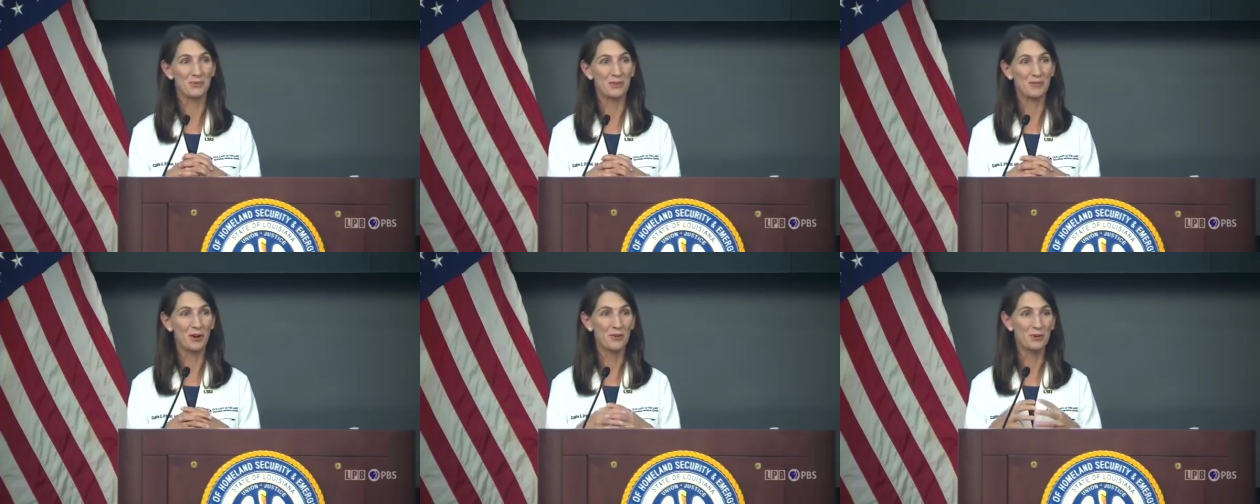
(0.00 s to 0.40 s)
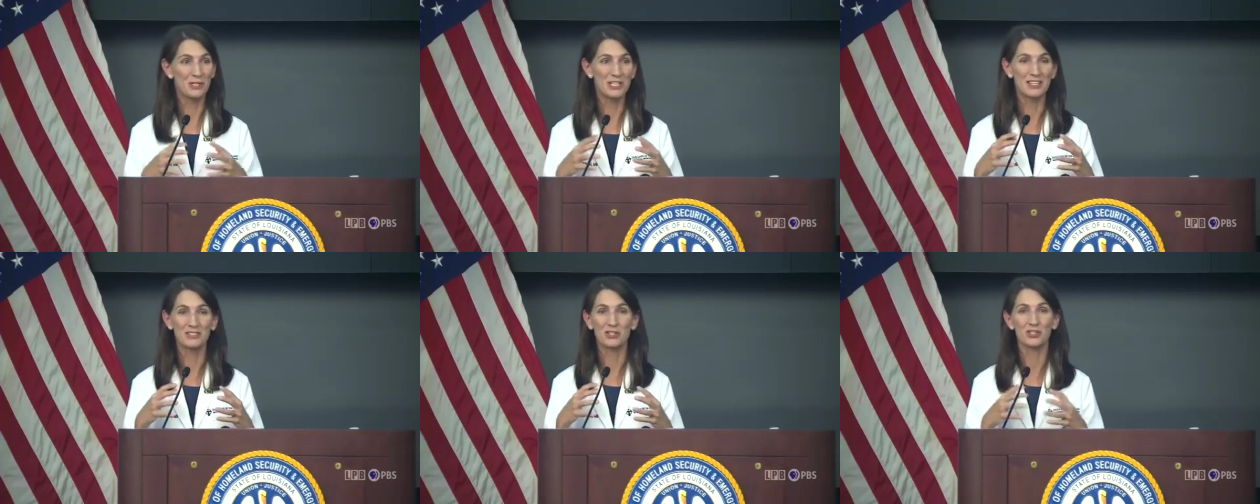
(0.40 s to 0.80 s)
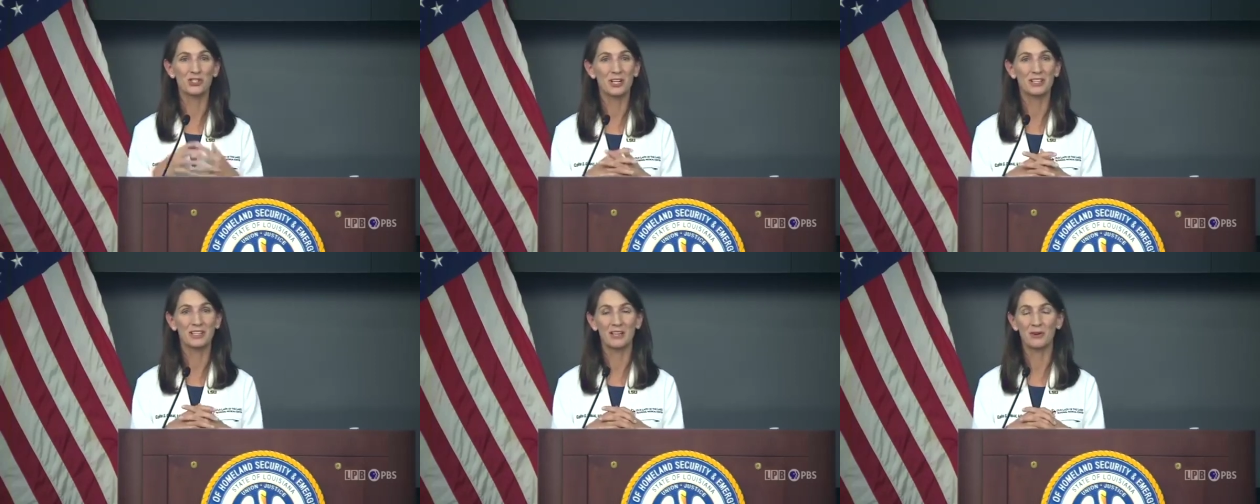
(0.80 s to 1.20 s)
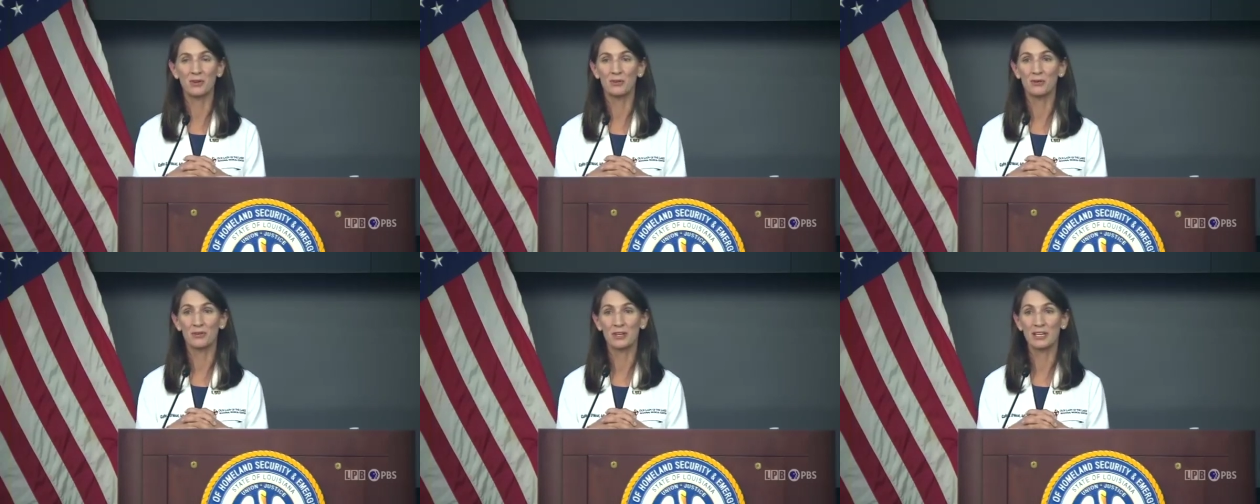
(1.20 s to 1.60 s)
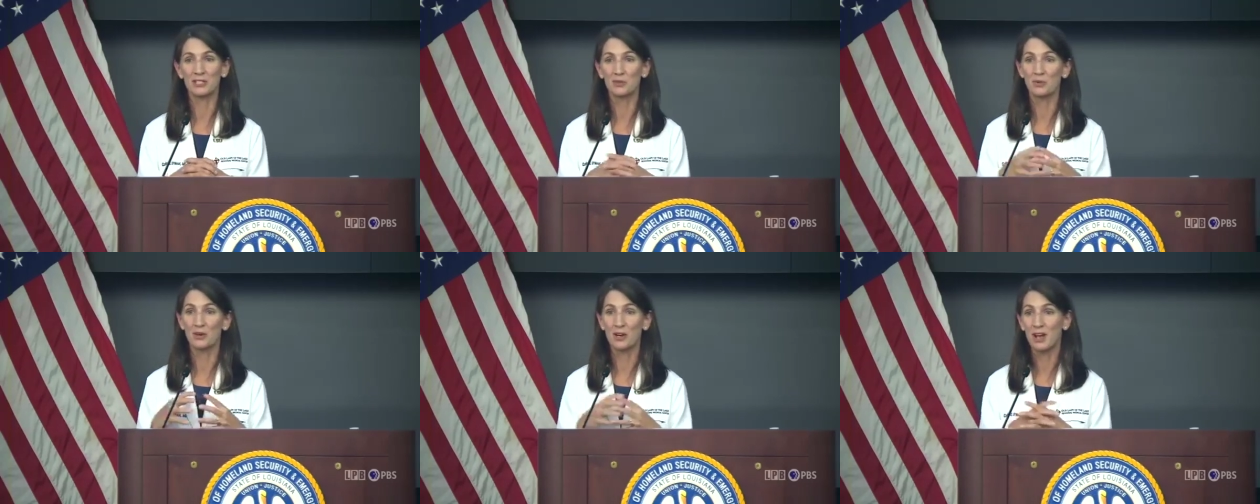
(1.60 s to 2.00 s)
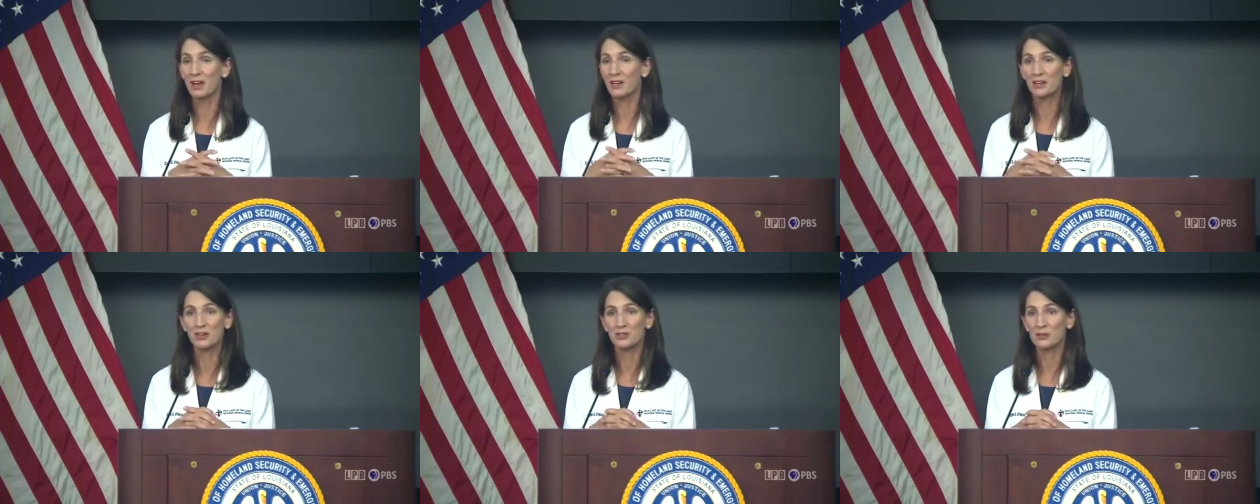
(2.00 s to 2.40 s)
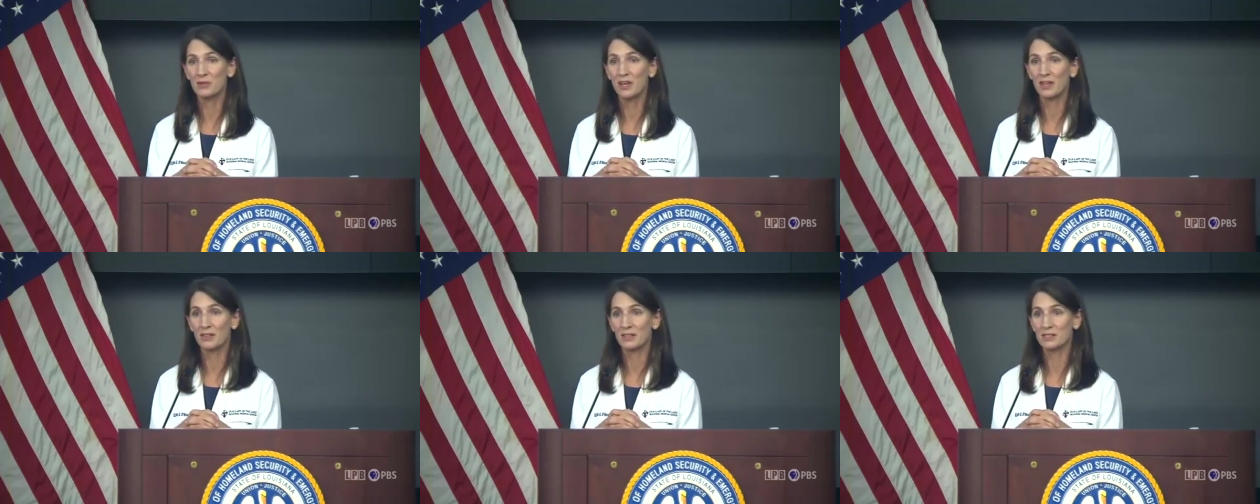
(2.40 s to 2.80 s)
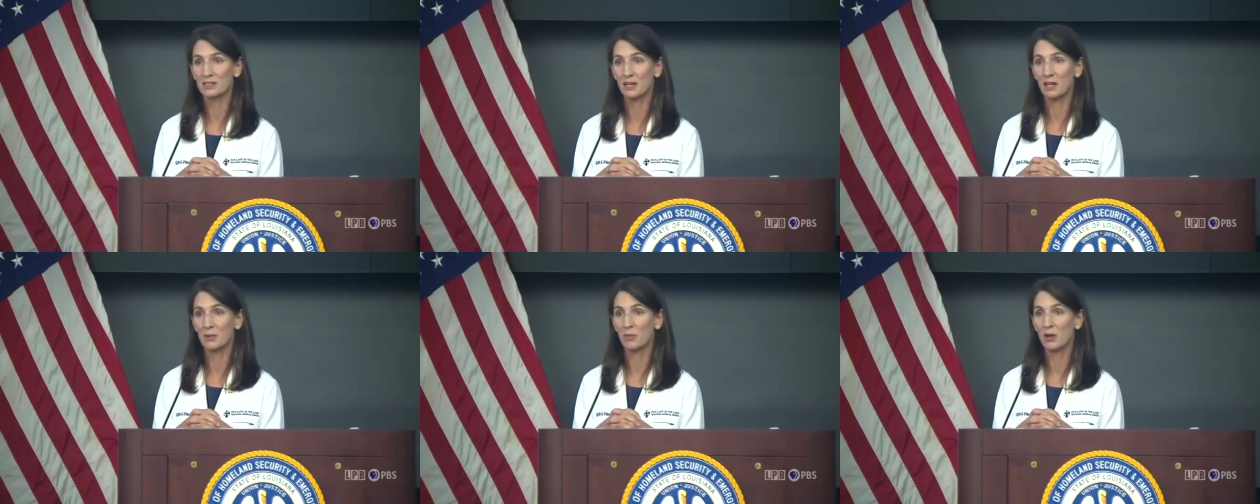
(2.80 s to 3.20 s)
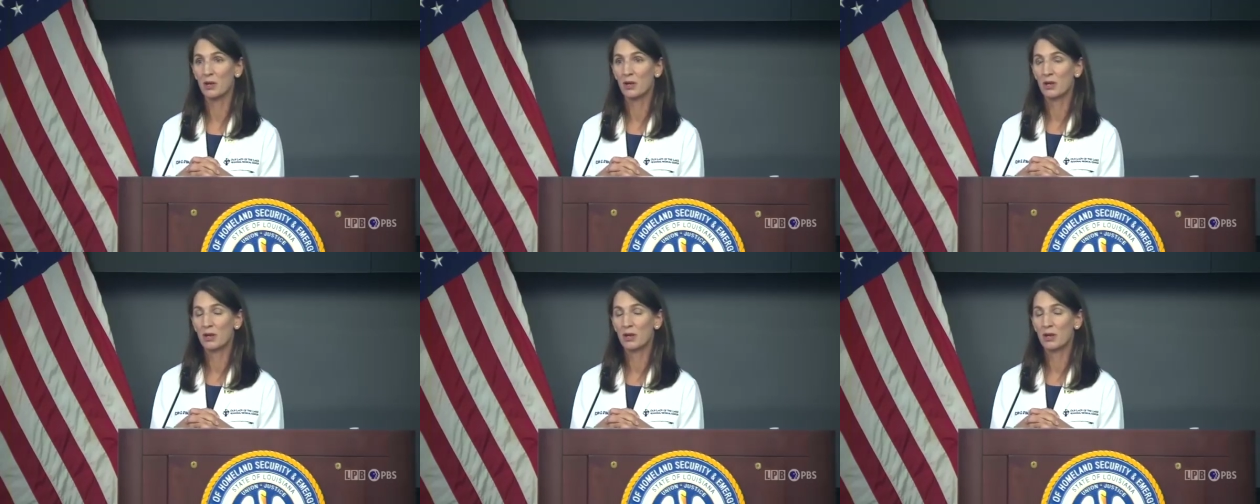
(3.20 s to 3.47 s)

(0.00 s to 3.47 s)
We've always had to shut down other things, and we're not going to do that this time.